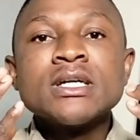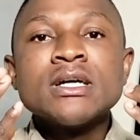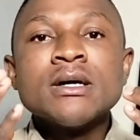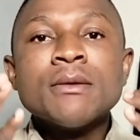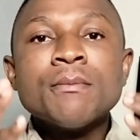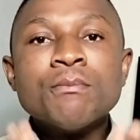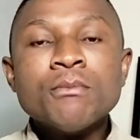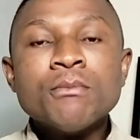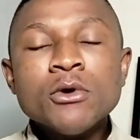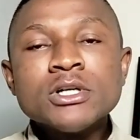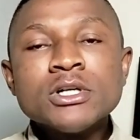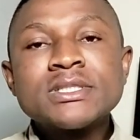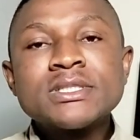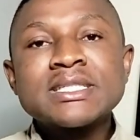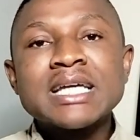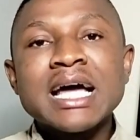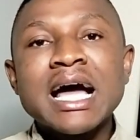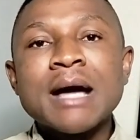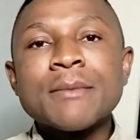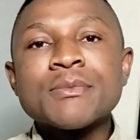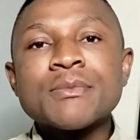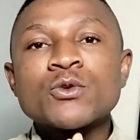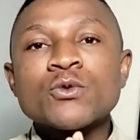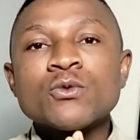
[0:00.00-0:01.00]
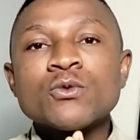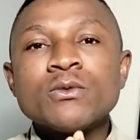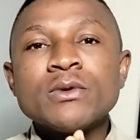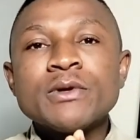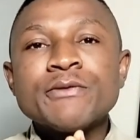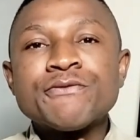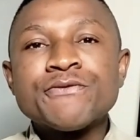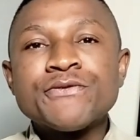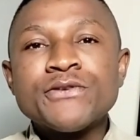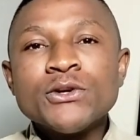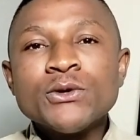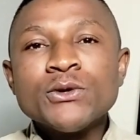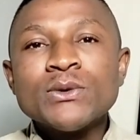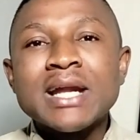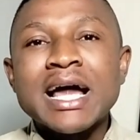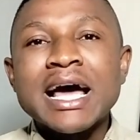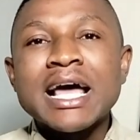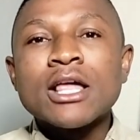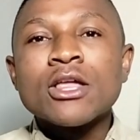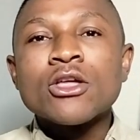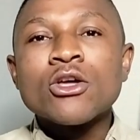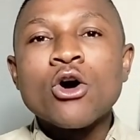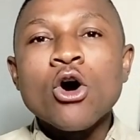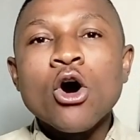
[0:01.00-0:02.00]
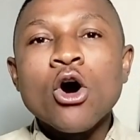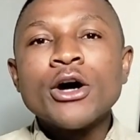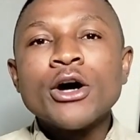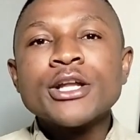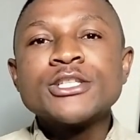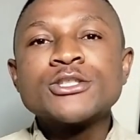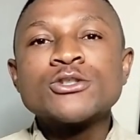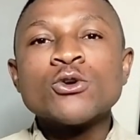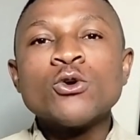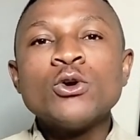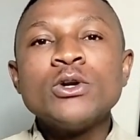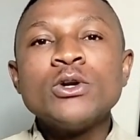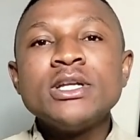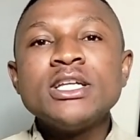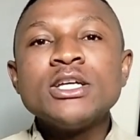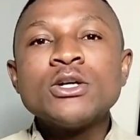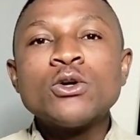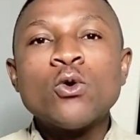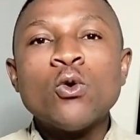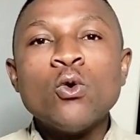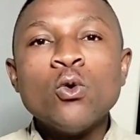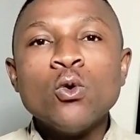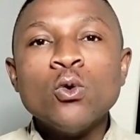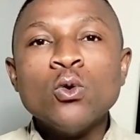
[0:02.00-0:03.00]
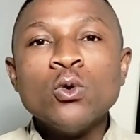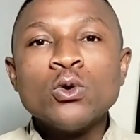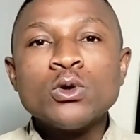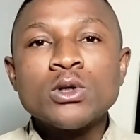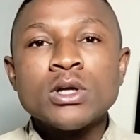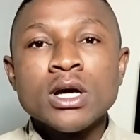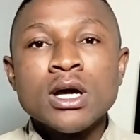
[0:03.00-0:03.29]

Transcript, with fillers: most times we feel like God is only good